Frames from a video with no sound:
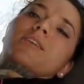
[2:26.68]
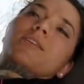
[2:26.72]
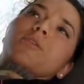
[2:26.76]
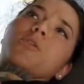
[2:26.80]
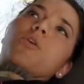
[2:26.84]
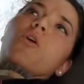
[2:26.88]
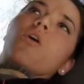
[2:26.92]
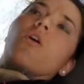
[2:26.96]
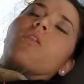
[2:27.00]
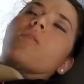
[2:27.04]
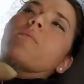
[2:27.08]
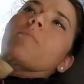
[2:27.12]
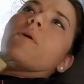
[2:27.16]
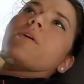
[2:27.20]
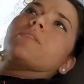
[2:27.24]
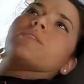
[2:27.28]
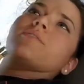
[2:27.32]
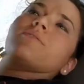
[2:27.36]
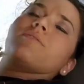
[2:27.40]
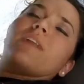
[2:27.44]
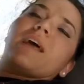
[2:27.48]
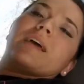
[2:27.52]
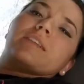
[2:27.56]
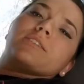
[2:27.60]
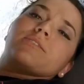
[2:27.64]
not the
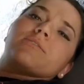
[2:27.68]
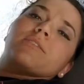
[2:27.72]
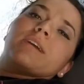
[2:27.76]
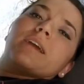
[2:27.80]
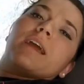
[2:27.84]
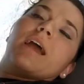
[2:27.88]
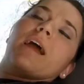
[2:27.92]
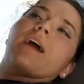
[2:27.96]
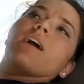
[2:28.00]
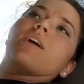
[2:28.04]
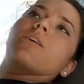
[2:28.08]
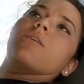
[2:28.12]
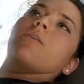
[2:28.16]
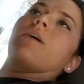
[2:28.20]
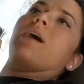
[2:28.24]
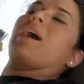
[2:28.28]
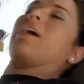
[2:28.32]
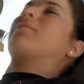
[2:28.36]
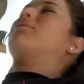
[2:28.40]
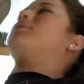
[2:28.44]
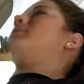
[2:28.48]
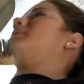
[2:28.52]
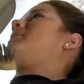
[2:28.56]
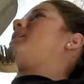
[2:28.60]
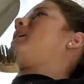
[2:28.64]
most flattering angle, I
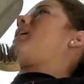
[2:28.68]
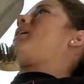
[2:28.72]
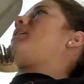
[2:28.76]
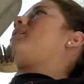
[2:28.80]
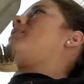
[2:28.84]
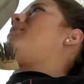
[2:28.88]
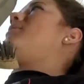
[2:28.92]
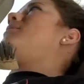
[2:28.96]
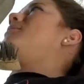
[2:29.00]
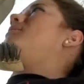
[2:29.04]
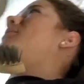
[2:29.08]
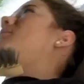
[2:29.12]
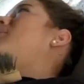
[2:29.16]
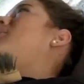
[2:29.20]
have to say.